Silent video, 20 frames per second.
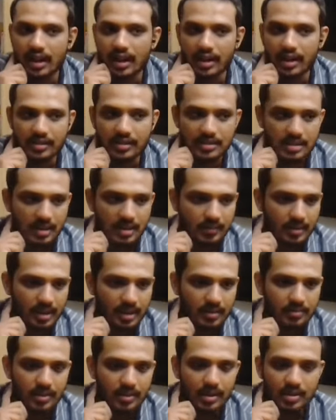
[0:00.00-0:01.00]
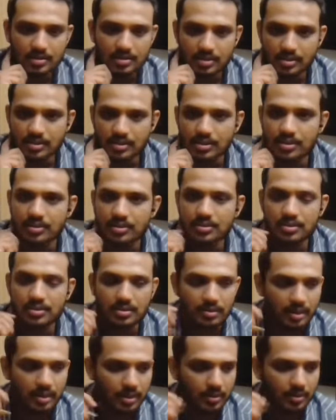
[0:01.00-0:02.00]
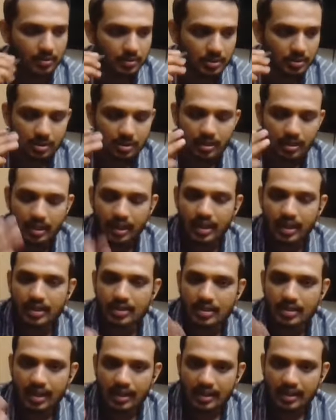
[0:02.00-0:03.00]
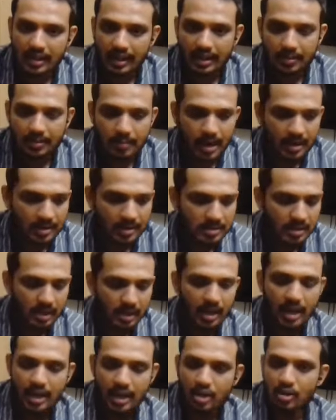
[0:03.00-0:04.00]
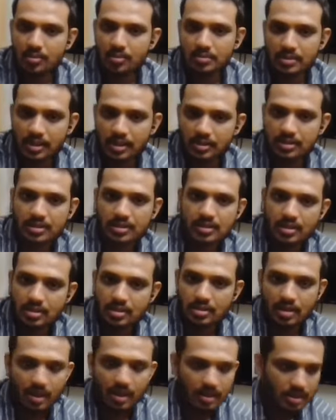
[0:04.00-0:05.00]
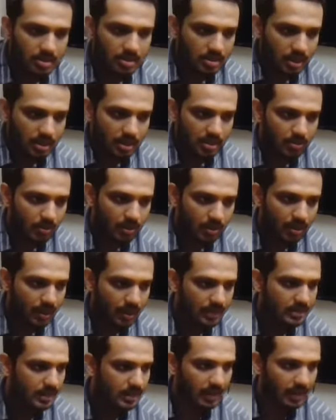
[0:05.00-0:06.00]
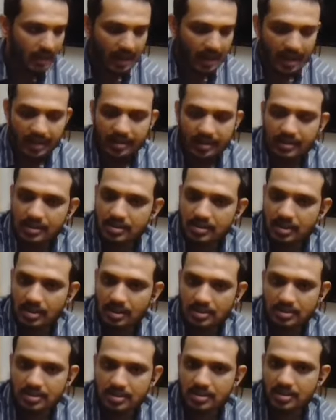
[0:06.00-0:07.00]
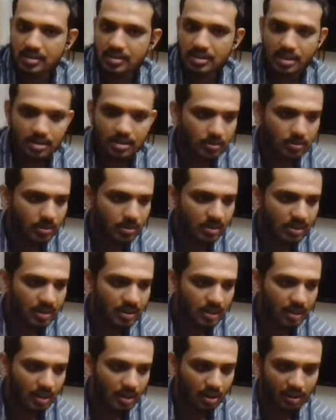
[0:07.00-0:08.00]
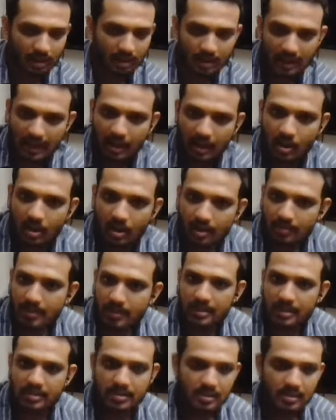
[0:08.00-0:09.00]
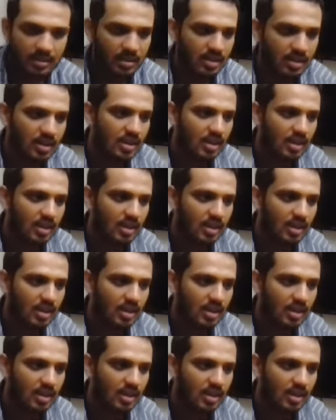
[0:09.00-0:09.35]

And at the same time, it is also used to you know you could create intricate patterns like honeycomb structures in, inside your wall, like say triangle structures inside your wall, or a gridlock pattern,